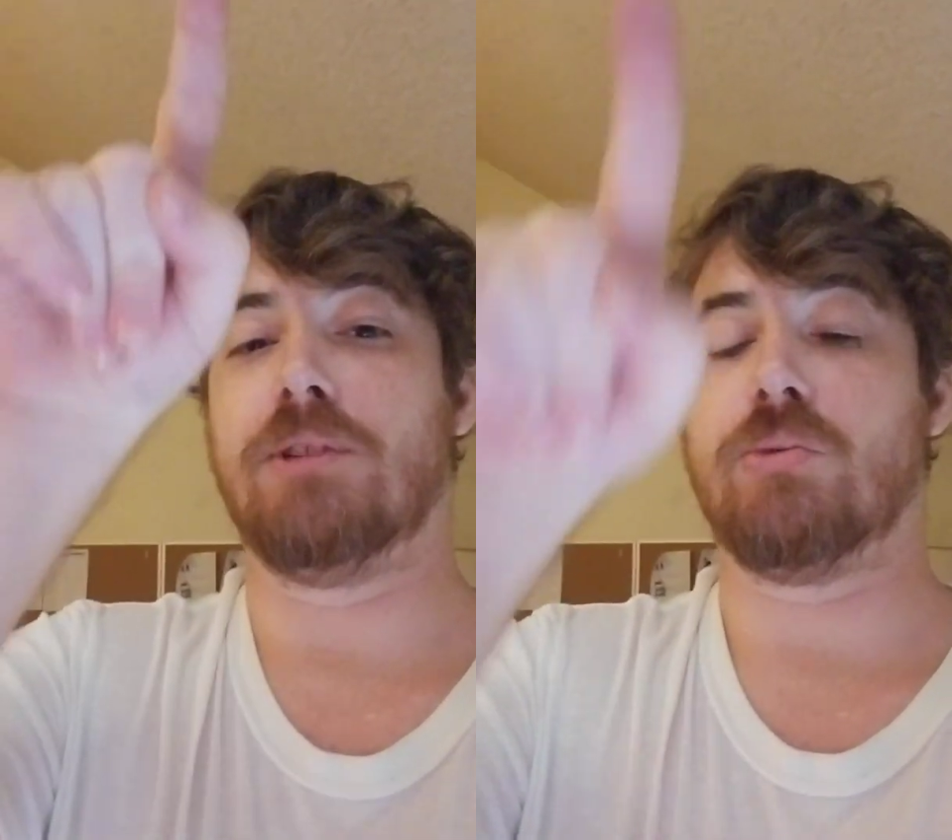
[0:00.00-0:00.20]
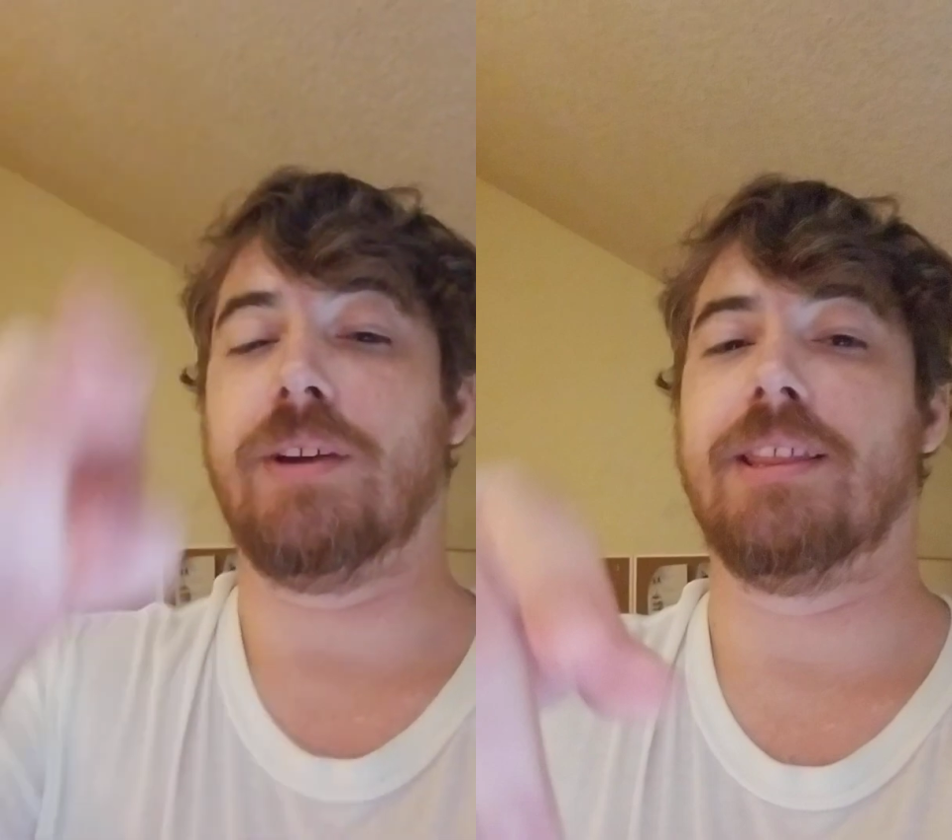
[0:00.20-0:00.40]

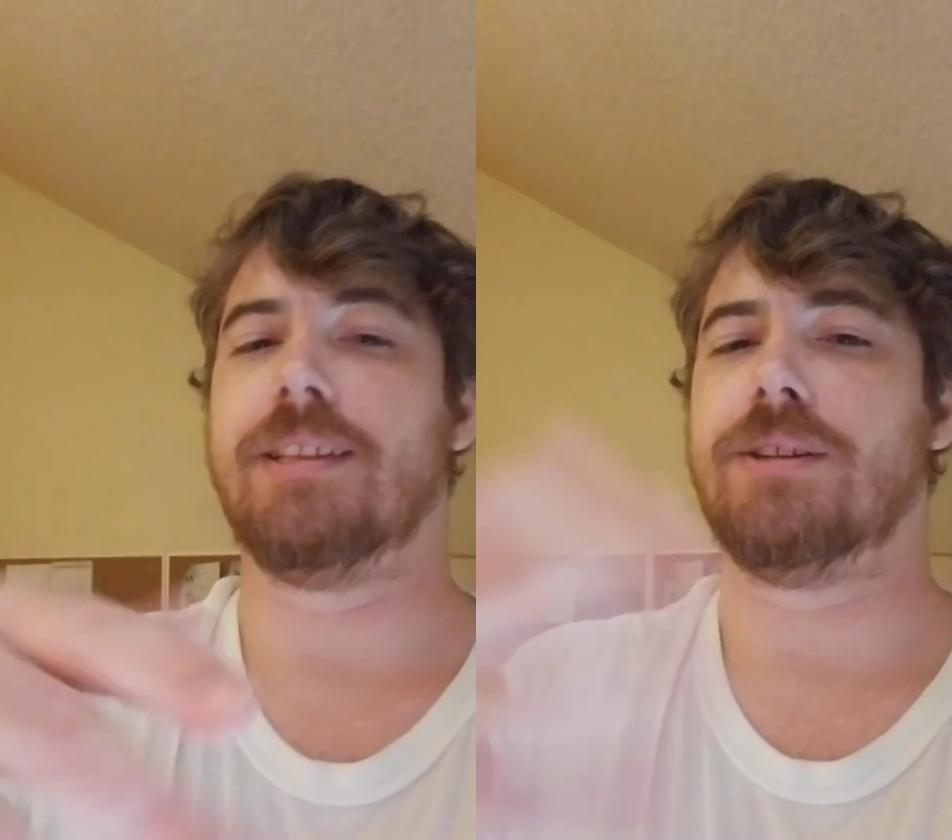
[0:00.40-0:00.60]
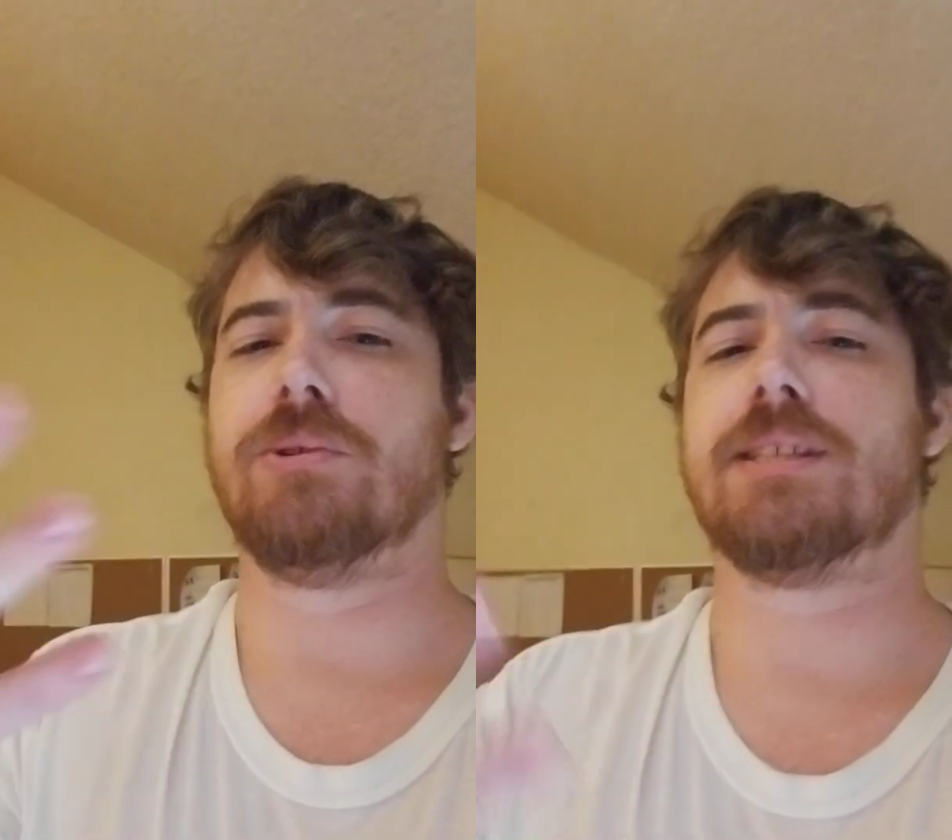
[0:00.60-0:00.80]
between the
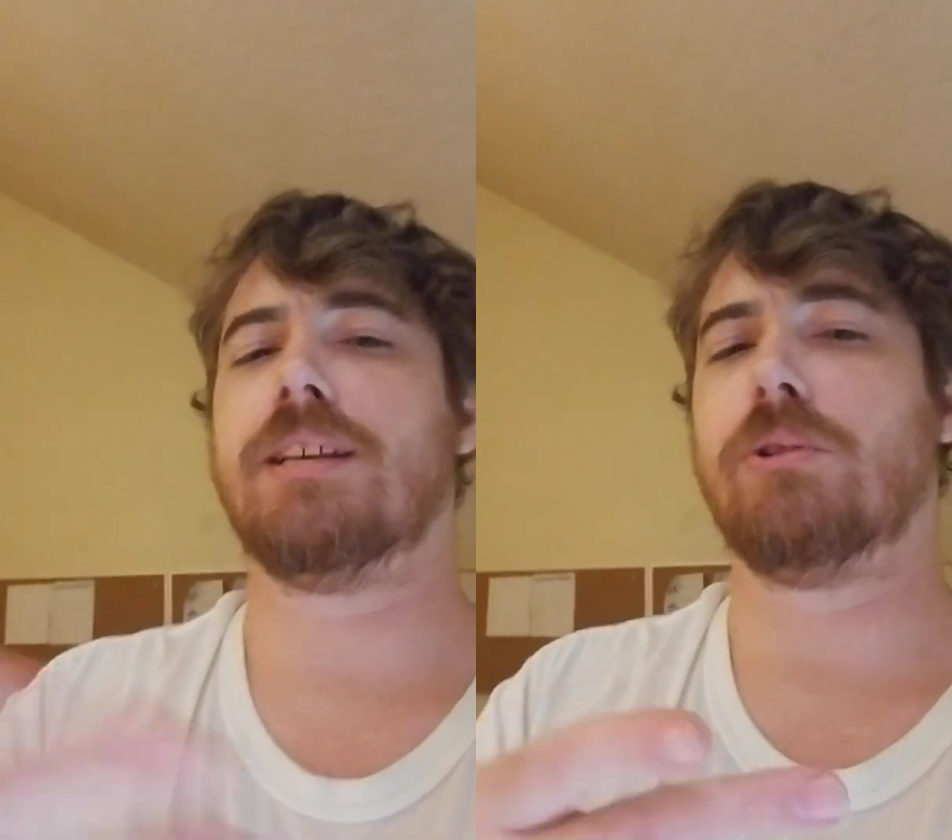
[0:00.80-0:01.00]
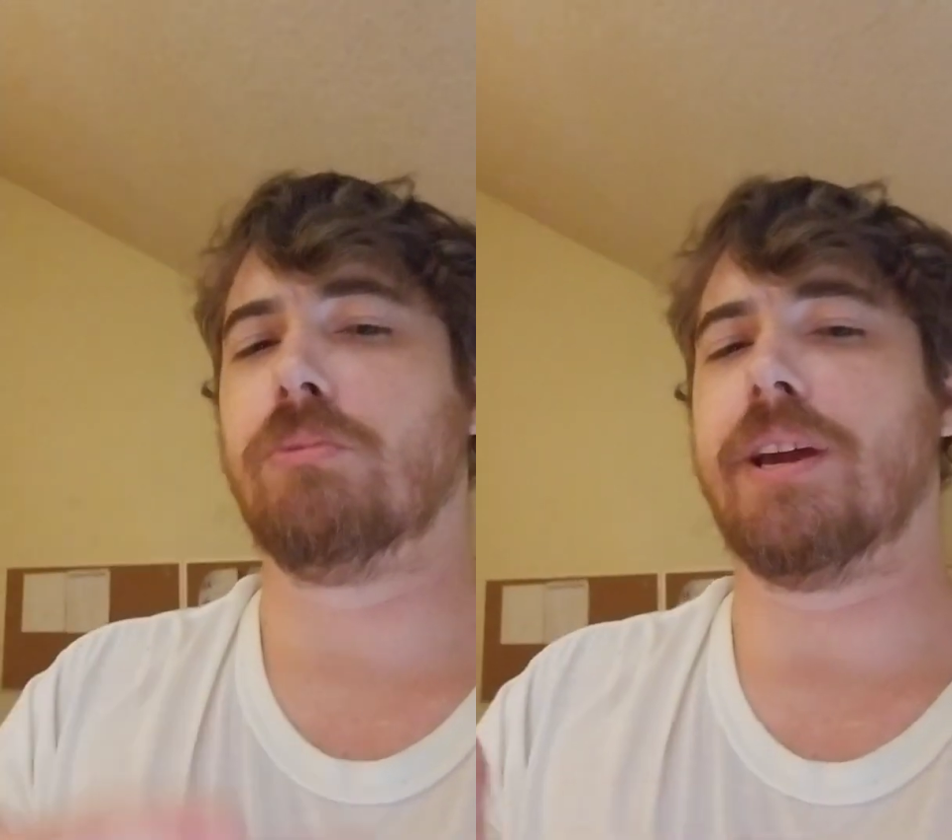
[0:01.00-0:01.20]
two. It's a
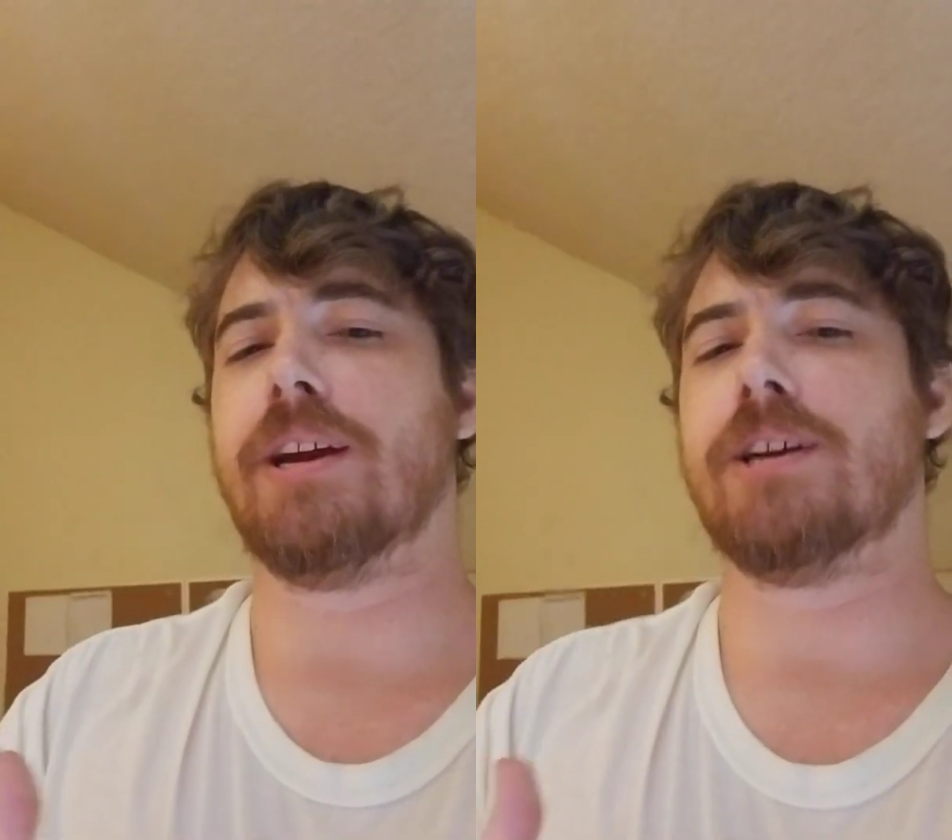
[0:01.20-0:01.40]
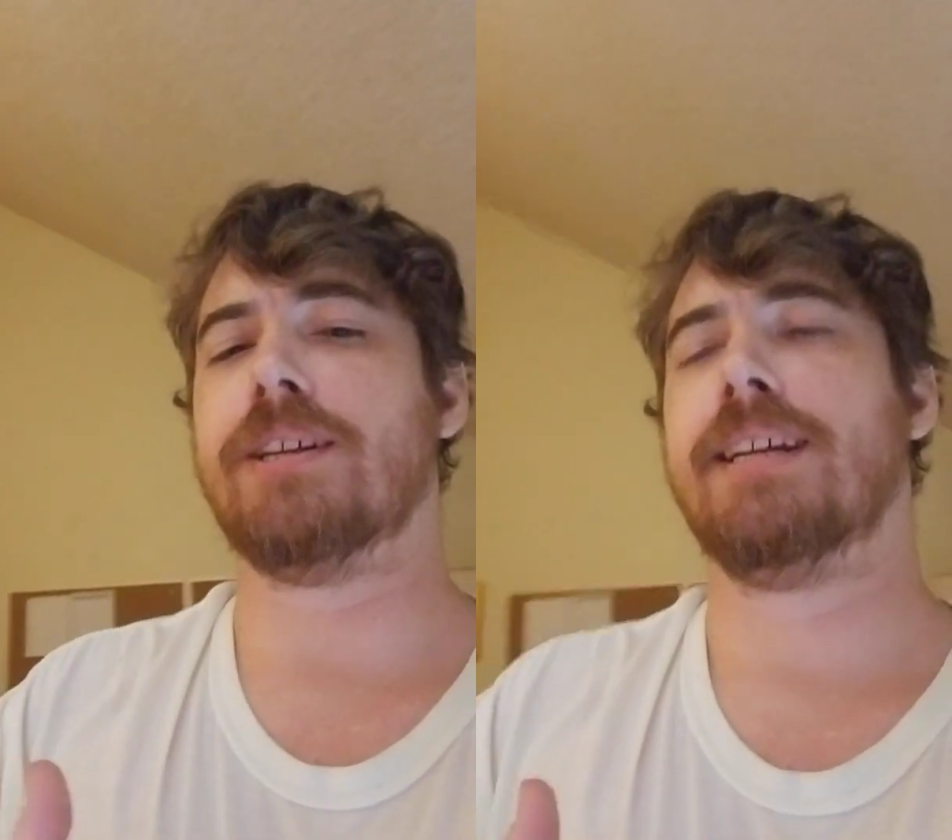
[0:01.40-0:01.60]
little
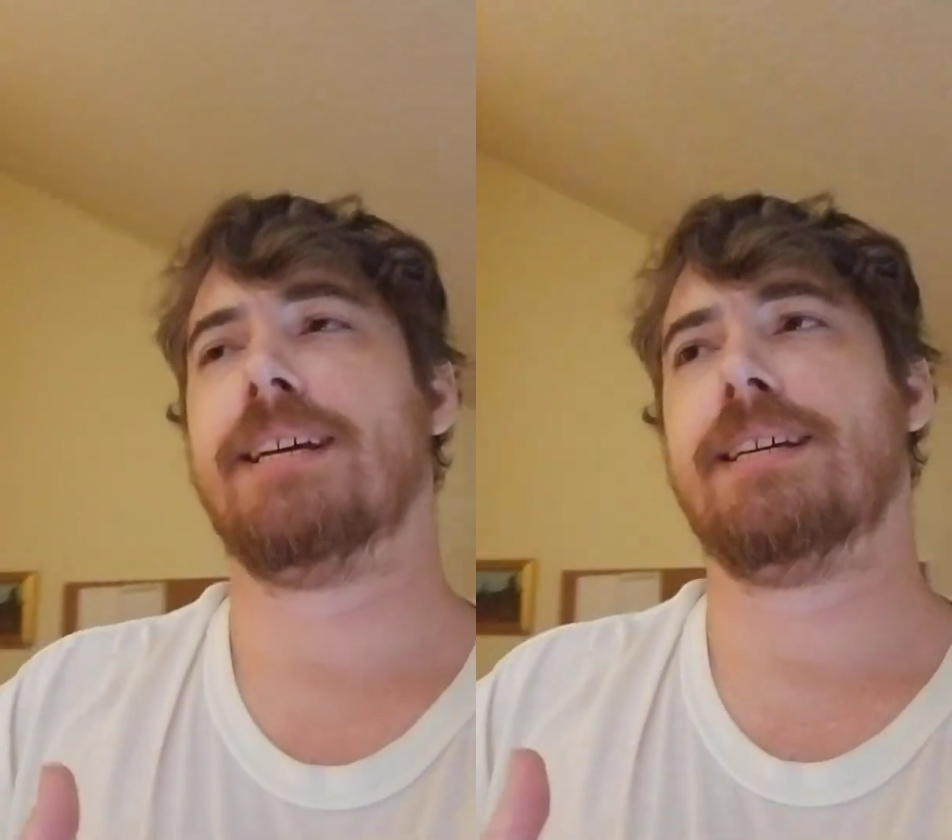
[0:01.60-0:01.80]
weird.